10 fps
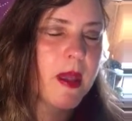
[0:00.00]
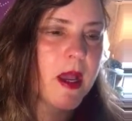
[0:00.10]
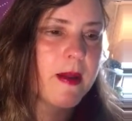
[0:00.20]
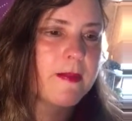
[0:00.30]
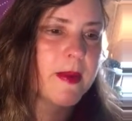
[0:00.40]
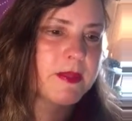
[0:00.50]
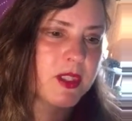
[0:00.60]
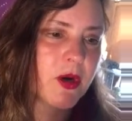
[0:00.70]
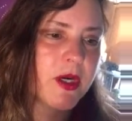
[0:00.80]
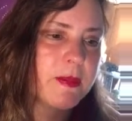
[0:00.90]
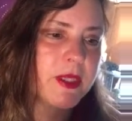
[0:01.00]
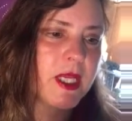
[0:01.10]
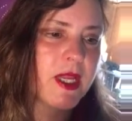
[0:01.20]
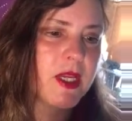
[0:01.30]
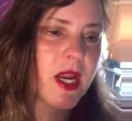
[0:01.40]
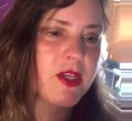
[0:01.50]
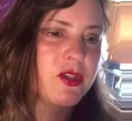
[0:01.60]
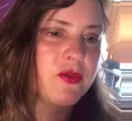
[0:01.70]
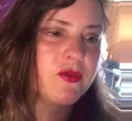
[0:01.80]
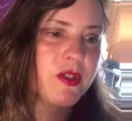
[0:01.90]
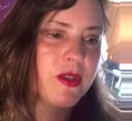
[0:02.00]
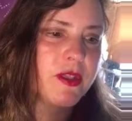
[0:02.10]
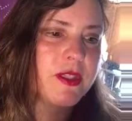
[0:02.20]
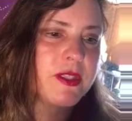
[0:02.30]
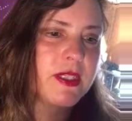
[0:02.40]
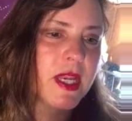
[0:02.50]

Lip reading: I'm sorry, but I do feel this,